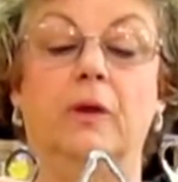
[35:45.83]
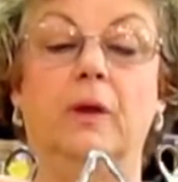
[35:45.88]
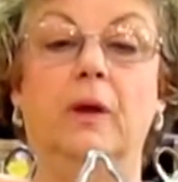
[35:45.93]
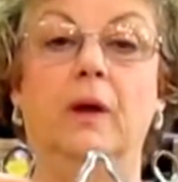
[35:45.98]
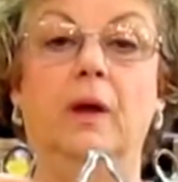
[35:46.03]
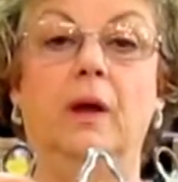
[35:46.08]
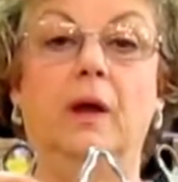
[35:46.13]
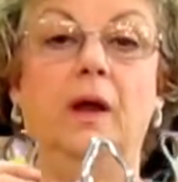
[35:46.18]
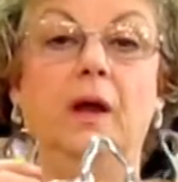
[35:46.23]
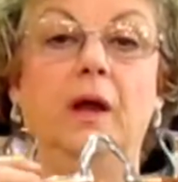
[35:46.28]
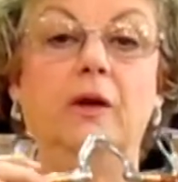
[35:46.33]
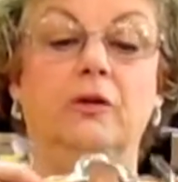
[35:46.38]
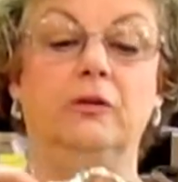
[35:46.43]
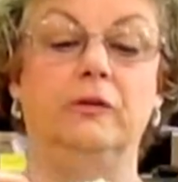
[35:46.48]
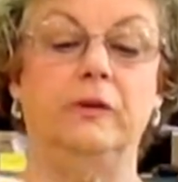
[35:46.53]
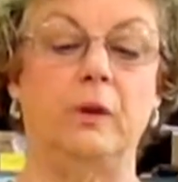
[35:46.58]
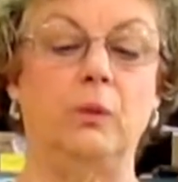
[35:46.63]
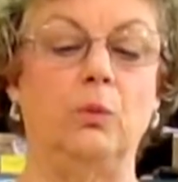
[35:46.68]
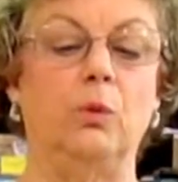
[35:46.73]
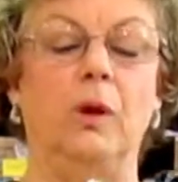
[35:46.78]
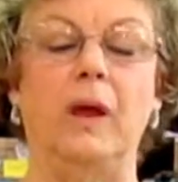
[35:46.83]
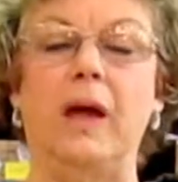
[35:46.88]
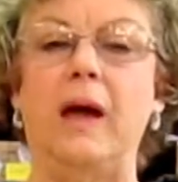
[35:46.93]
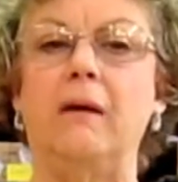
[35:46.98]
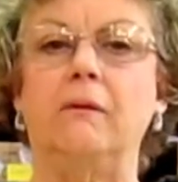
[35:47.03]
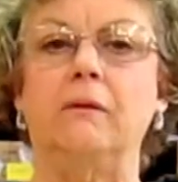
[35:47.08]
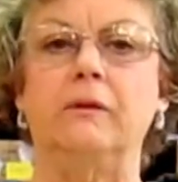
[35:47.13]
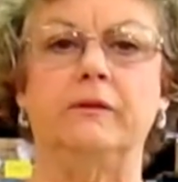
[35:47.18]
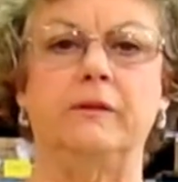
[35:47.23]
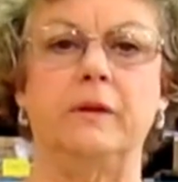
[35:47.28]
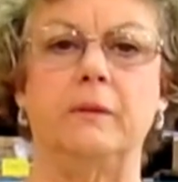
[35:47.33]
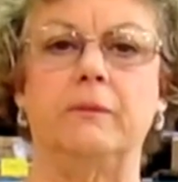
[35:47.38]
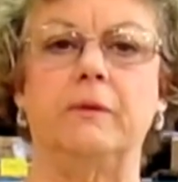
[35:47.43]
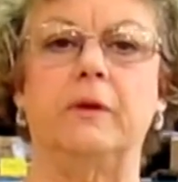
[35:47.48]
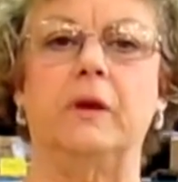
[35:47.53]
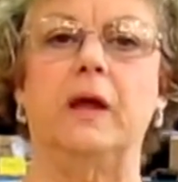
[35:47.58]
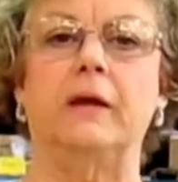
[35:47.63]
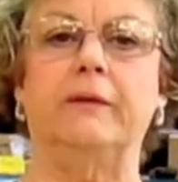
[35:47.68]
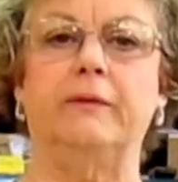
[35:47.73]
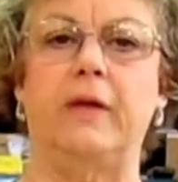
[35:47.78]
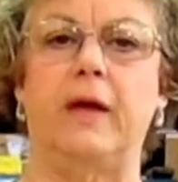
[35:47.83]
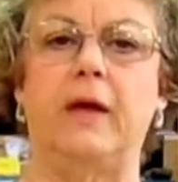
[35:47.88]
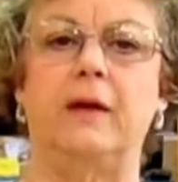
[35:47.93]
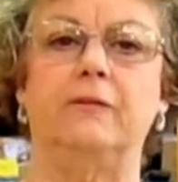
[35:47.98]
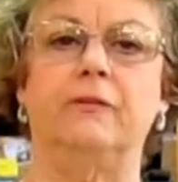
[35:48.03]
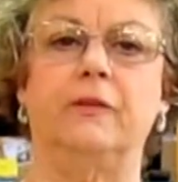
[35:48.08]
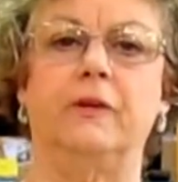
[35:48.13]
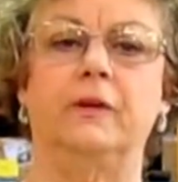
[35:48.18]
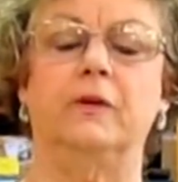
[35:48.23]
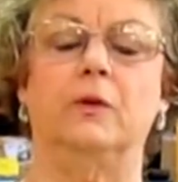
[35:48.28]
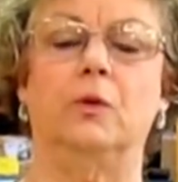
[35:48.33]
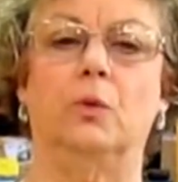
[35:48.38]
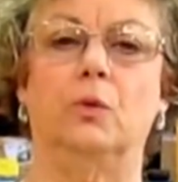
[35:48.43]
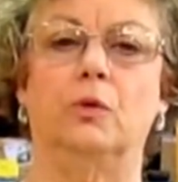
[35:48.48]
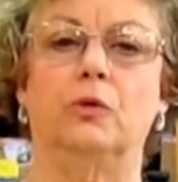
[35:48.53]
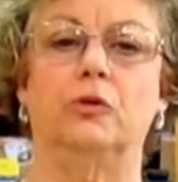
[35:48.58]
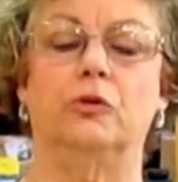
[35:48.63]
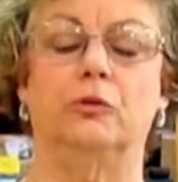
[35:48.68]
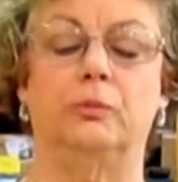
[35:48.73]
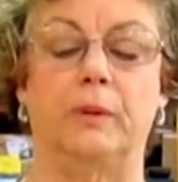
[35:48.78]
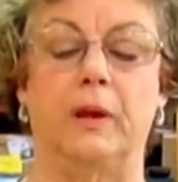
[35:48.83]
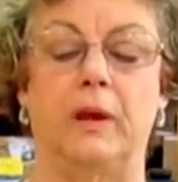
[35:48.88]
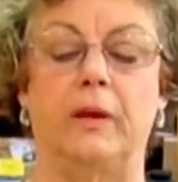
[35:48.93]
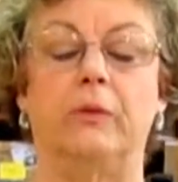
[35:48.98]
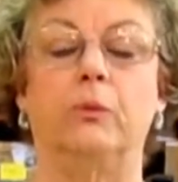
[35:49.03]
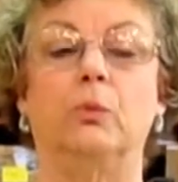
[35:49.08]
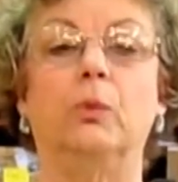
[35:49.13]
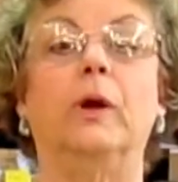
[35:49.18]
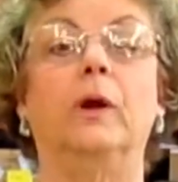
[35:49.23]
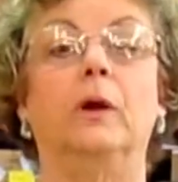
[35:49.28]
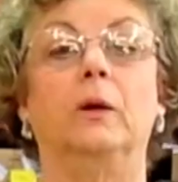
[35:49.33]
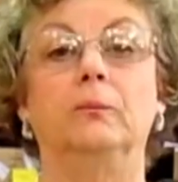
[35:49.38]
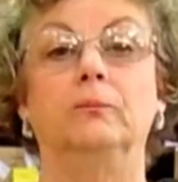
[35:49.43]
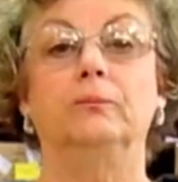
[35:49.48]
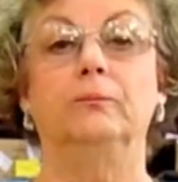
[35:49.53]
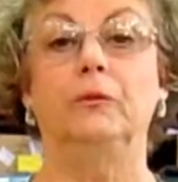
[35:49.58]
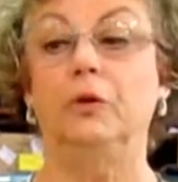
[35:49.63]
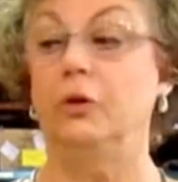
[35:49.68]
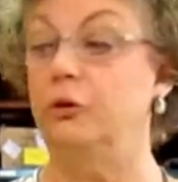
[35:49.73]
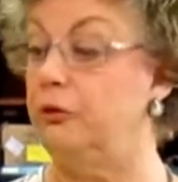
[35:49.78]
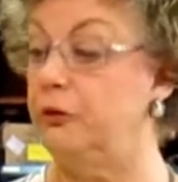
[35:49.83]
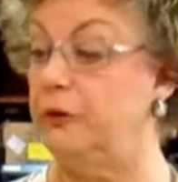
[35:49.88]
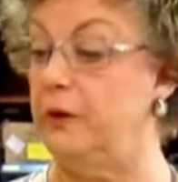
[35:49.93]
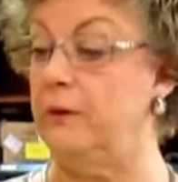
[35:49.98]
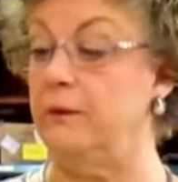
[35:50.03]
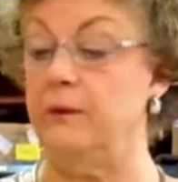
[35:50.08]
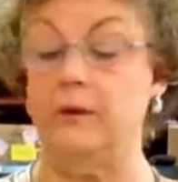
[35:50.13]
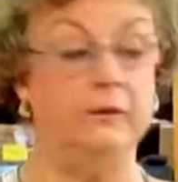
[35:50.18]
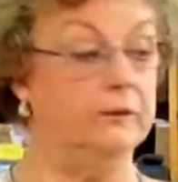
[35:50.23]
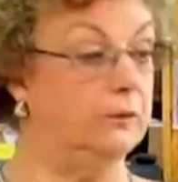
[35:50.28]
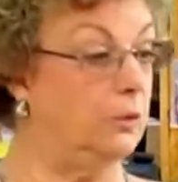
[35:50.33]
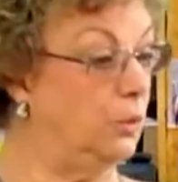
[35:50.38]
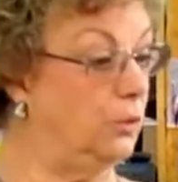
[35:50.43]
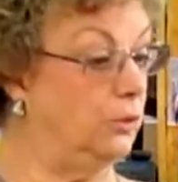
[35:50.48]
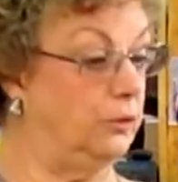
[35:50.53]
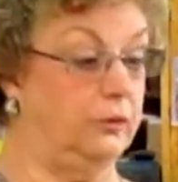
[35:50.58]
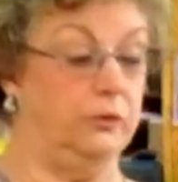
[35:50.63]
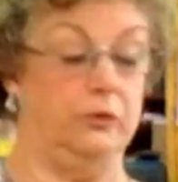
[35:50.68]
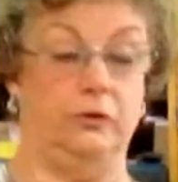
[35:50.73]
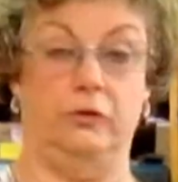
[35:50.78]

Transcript: And you say, well, how can something like that fit in a horse's mouth? Well, you've seen these horses.